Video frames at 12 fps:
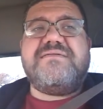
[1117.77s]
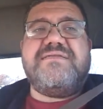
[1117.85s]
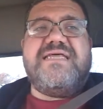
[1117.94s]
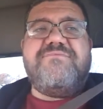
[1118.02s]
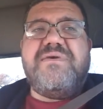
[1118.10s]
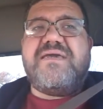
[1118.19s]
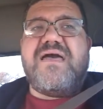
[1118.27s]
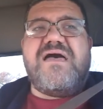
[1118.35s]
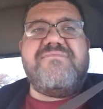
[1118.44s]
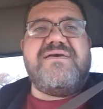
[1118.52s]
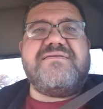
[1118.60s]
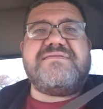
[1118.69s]
leave me
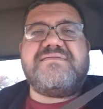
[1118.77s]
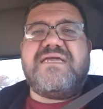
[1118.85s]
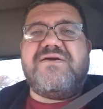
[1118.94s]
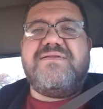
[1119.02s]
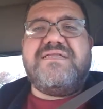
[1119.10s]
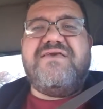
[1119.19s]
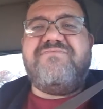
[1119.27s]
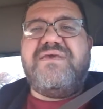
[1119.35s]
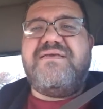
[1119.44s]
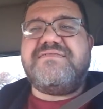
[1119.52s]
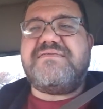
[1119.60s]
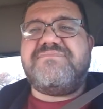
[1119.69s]
comments, leave
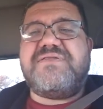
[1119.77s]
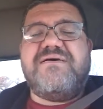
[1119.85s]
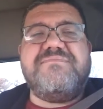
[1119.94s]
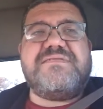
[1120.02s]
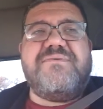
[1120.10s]
me some thumbs